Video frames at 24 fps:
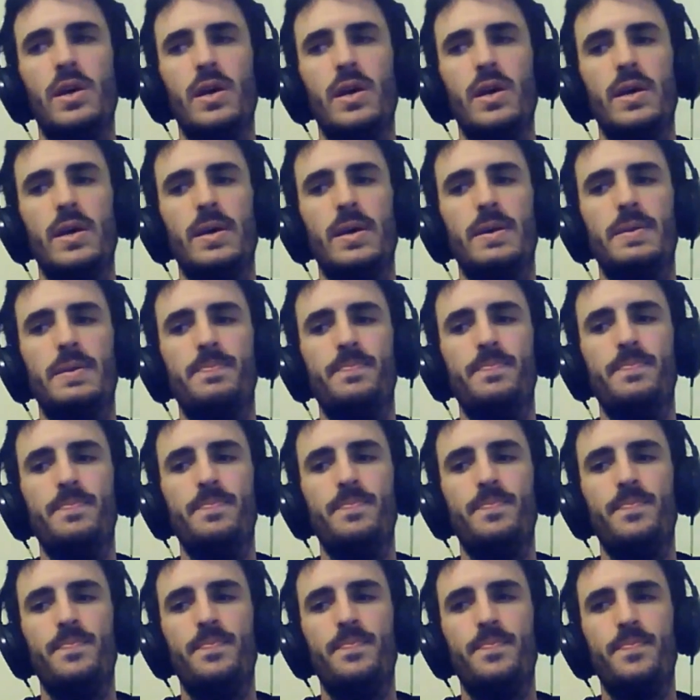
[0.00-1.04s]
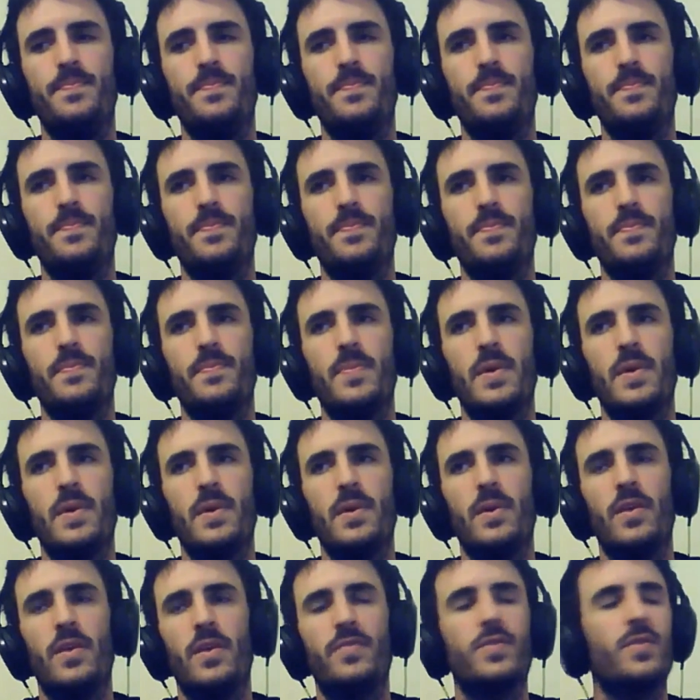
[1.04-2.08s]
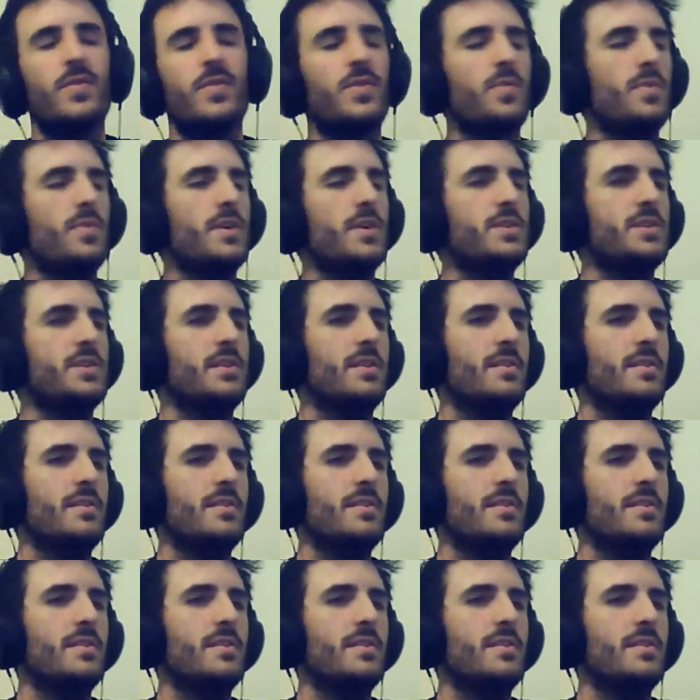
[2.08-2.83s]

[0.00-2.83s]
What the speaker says: I forgot the question.